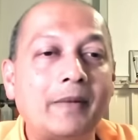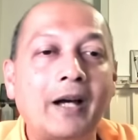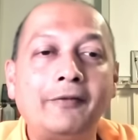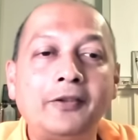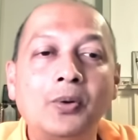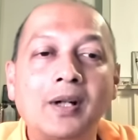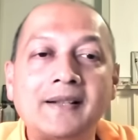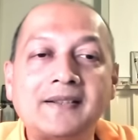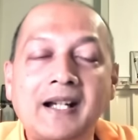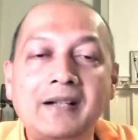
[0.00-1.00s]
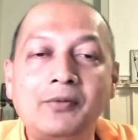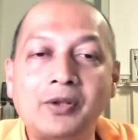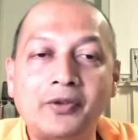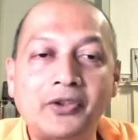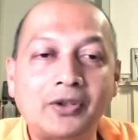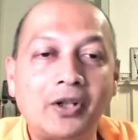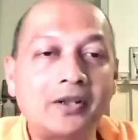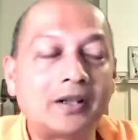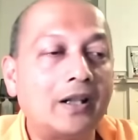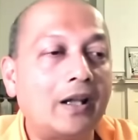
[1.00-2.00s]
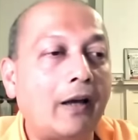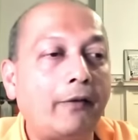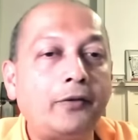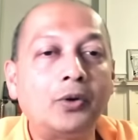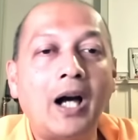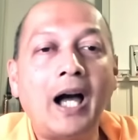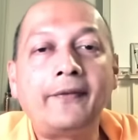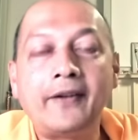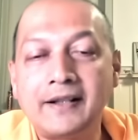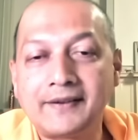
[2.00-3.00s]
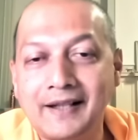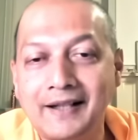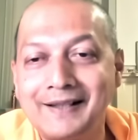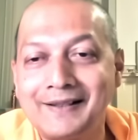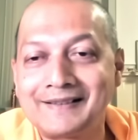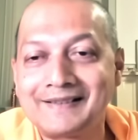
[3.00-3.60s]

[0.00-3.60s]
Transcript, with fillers: a few understand what was taught, a few half understand it,